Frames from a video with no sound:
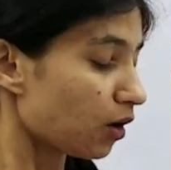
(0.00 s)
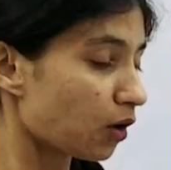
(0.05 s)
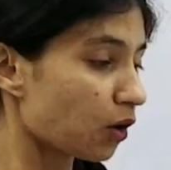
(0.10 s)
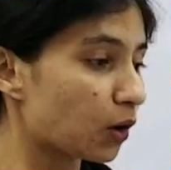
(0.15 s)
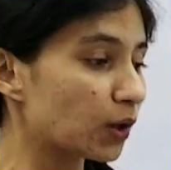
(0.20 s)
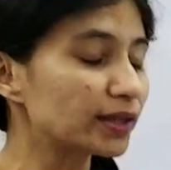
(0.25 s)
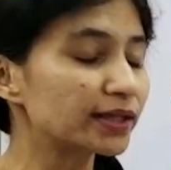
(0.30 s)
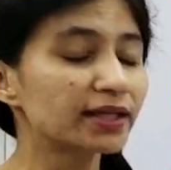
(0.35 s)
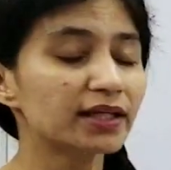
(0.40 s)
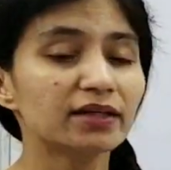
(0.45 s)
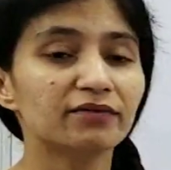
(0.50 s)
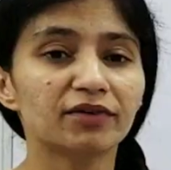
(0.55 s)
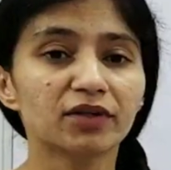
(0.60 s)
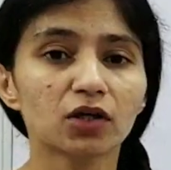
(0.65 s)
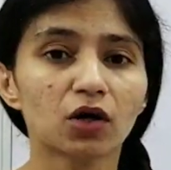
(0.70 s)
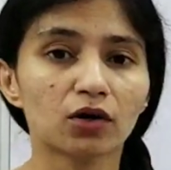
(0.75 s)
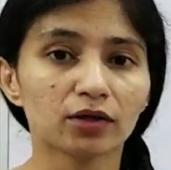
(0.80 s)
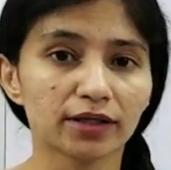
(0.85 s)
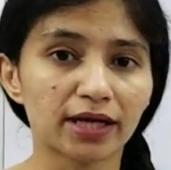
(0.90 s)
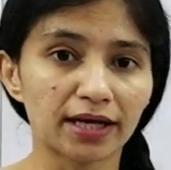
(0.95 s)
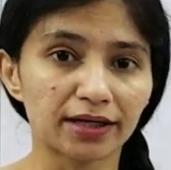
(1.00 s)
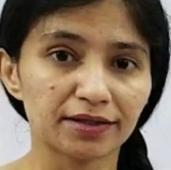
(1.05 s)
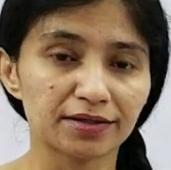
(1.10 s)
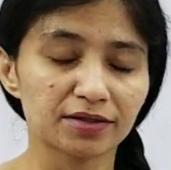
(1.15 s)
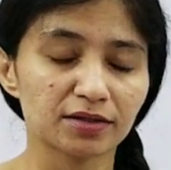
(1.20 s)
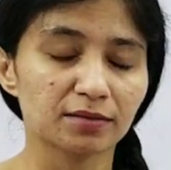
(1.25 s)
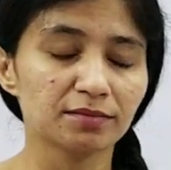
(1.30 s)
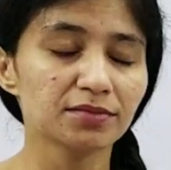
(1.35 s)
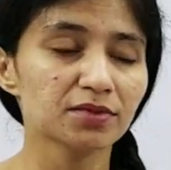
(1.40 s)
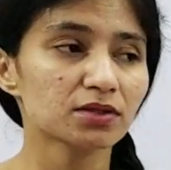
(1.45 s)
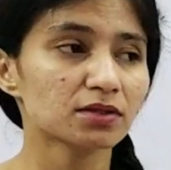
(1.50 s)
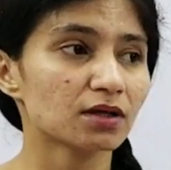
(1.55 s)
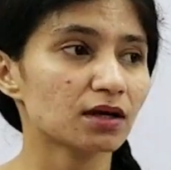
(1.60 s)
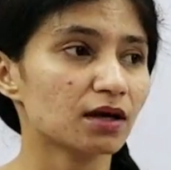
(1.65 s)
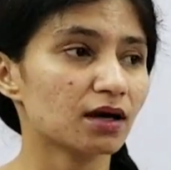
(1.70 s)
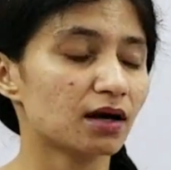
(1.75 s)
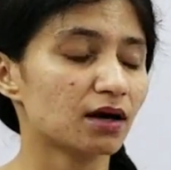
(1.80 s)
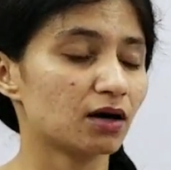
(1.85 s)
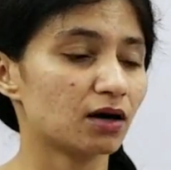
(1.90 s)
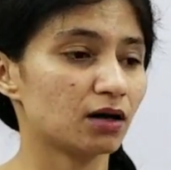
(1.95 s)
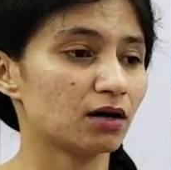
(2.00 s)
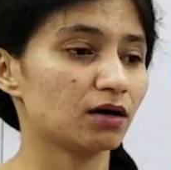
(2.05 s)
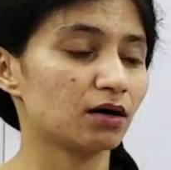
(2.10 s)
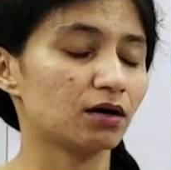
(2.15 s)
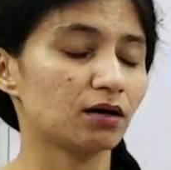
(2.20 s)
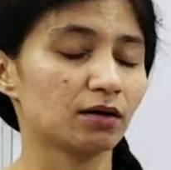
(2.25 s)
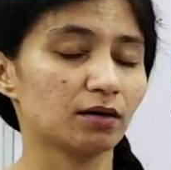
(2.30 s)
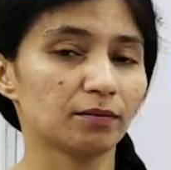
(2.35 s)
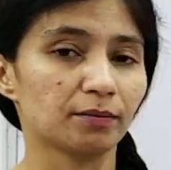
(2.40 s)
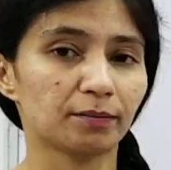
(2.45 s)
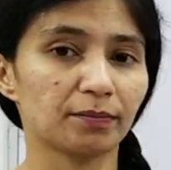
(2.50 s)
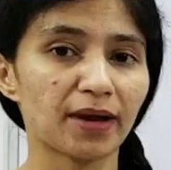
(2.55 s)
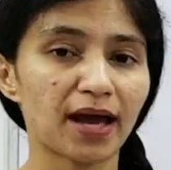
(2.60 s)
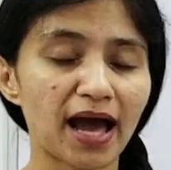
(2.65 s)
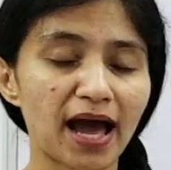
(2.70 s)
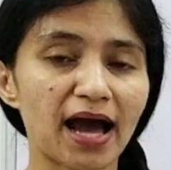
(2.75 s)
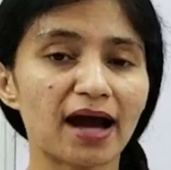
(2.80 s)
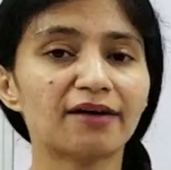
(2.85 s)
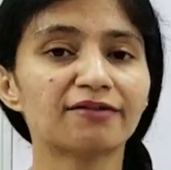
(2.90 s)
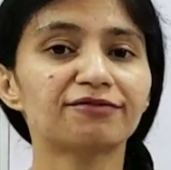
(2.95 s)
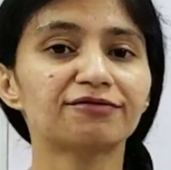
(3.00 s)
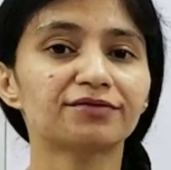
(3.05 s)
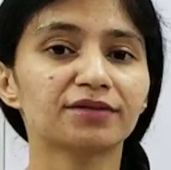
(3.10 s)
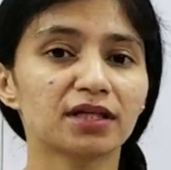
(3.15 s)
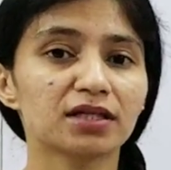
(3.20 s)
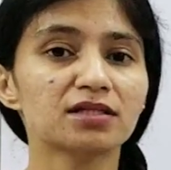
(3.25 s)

all the living organisms have